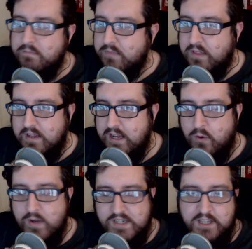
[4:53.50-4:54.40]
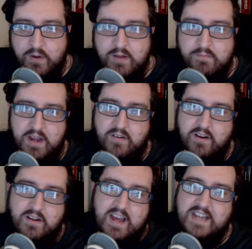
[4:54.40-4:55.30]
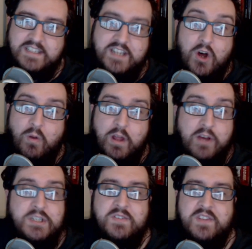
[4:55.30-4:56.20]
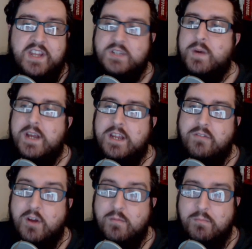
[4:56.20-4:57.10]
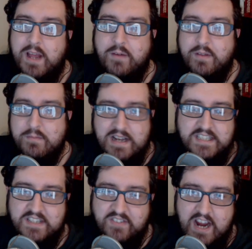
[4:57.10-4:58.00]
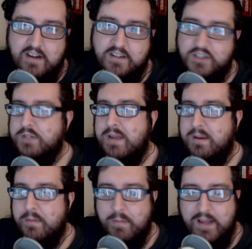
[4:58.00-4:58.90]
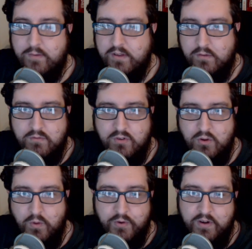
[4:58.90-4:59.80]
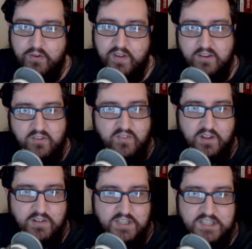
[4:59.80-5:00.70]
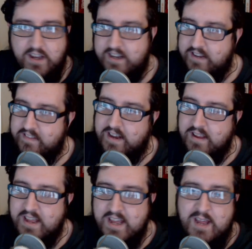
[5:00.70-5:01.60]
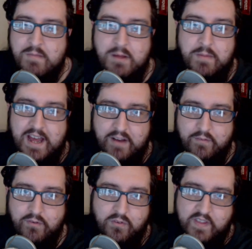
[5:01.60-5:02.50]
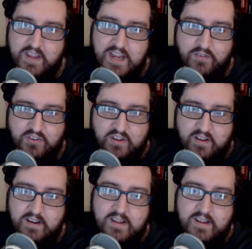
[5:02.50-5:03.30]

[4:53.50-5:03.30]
the Quest of the Ring Bearer has a whole host of things where you don't play with masses of characters. You maybe play with 2 or 3 figures for the good side and then maybe a handful for the evil side.